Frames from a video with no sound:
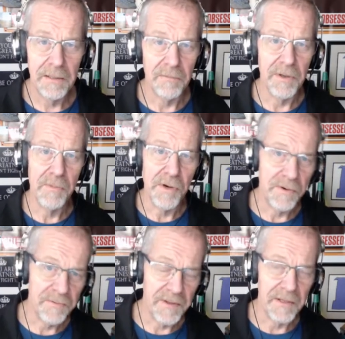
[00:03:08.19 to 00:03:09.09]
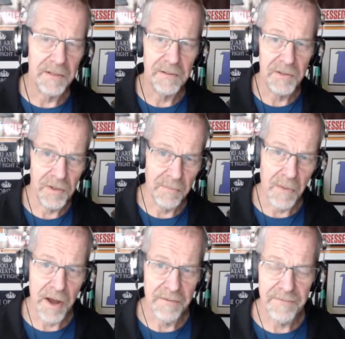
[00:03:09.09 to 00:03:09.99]
removed, and sort of
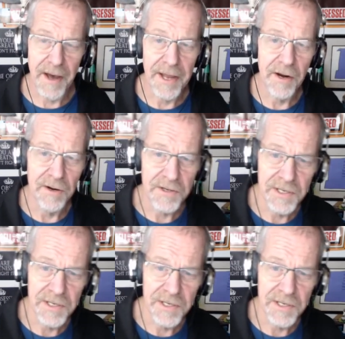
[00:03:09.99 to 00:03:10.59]
modified our